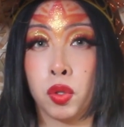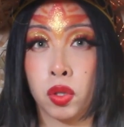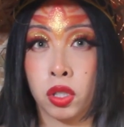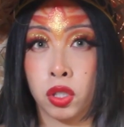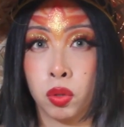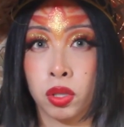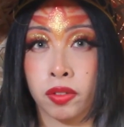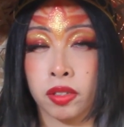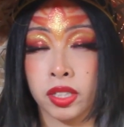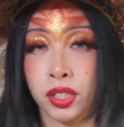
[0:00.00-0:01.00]
the use of
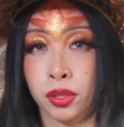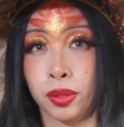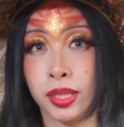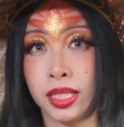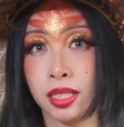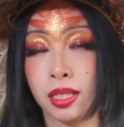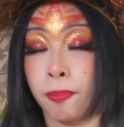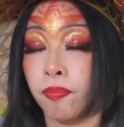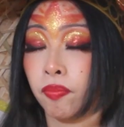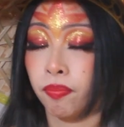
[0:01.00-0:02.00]
crystal grids,
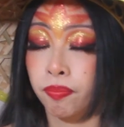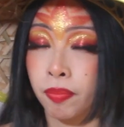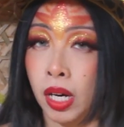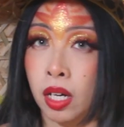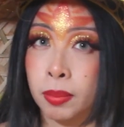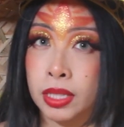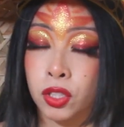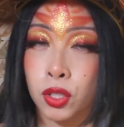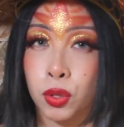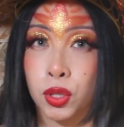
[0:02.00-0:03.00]
by all means
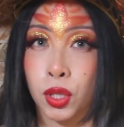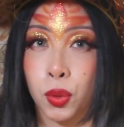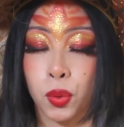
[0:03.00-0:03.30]
do so.